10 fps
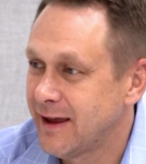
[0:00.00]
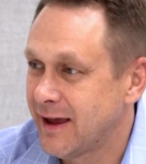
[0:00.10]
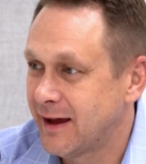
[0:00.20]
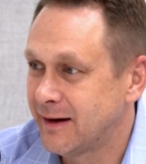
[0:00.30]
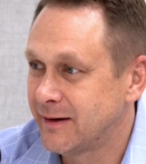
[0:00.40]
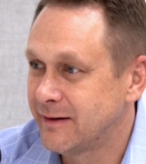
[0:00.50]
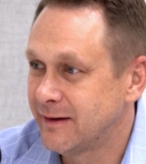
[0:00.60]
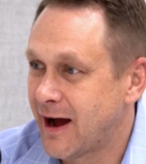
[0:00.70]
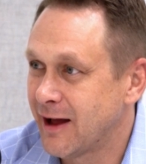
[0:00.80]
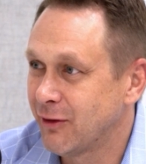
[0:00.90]

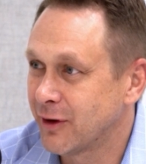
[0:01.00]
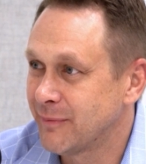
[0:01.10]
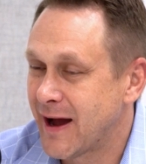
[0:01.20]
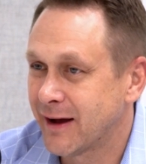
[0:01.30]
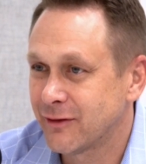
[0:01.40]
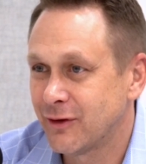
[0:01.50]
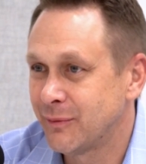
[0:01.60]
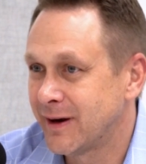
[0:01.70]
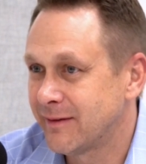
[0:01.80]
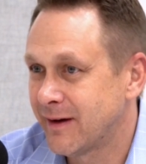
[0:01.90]
And I look back so
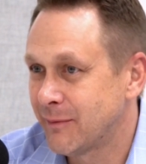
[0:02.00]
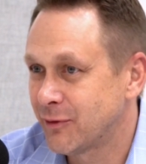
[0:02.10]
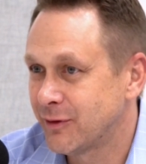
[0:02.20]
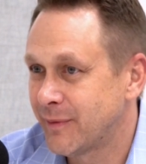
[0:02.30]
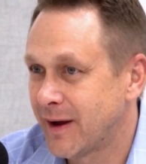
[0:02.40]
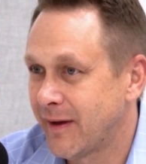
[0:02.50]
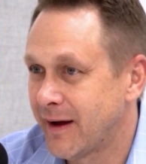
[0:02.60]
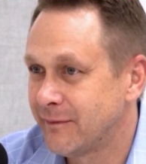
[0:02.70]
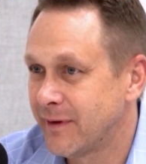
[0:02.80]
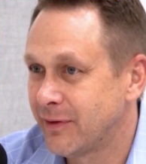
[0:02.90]
many times through my
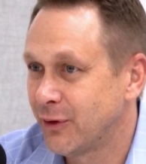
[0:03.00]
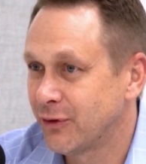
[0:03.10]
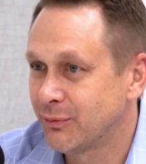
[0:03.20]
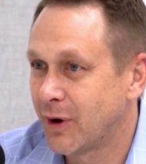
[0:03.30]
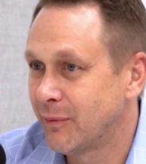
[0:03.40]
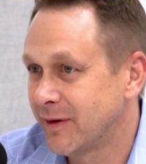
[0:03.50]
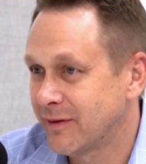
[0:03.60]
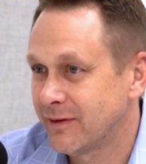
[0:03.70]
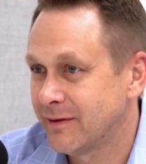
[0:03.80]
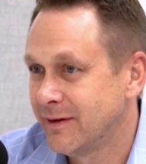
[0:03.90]
life at those
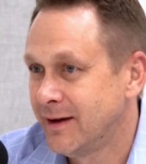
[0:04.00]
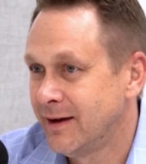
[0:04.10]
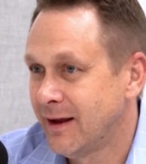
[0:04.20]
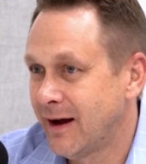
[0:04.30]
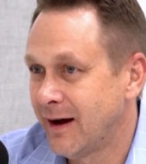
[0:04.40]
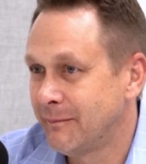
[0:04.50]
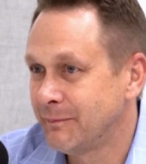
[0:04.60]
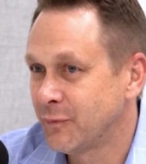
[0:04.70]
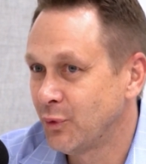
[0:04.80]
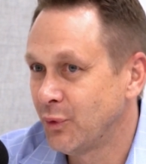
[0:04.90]
moments.
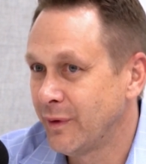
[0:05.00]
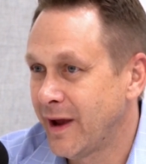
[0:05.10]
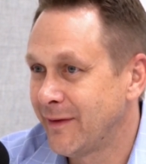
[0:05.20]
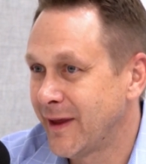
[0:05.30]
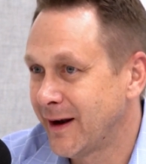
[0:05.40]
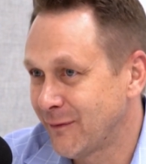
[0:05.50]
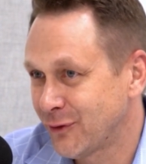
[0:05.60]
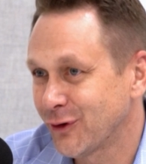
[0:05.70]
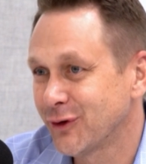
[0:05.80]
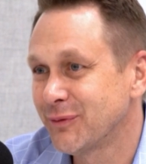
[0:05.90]
Um, and then I've
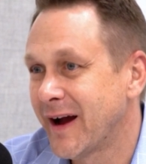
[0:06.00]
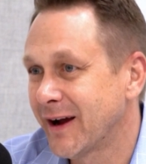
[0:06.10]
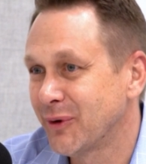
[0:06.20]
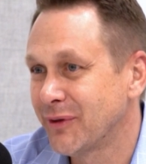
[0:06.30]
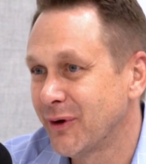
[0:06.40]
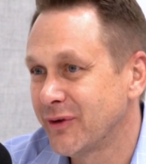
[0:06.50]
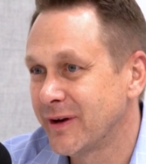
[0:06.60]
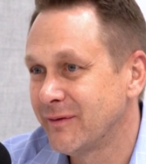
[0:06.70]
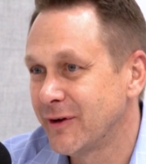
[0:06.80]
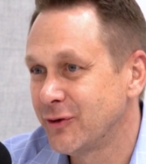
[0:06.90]
circled back with those
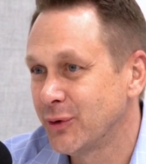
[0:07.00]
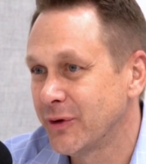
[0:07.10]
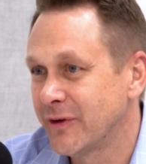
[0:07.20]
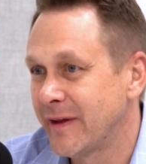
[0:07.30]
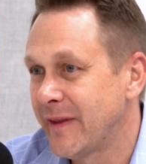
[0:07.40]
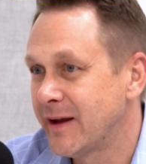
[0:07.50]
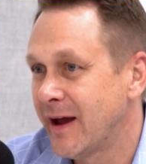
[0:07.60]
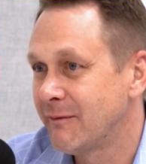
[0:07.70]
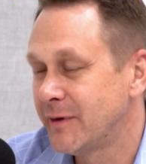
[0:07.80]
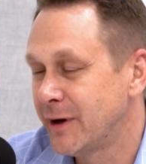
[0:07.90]
individuals, and they
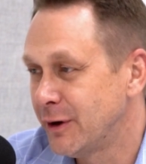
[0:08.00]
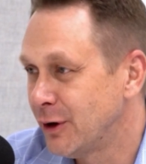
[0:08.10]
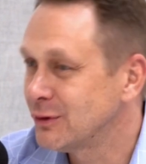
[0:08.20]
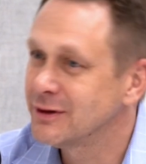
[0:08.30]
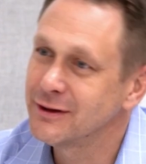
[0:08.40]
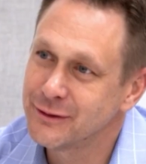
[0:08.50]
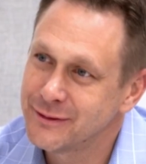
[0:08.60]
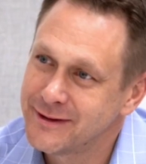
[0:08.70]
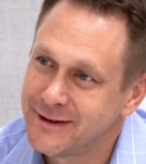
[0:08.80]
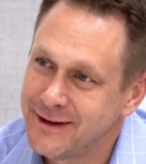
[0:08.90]
have no clue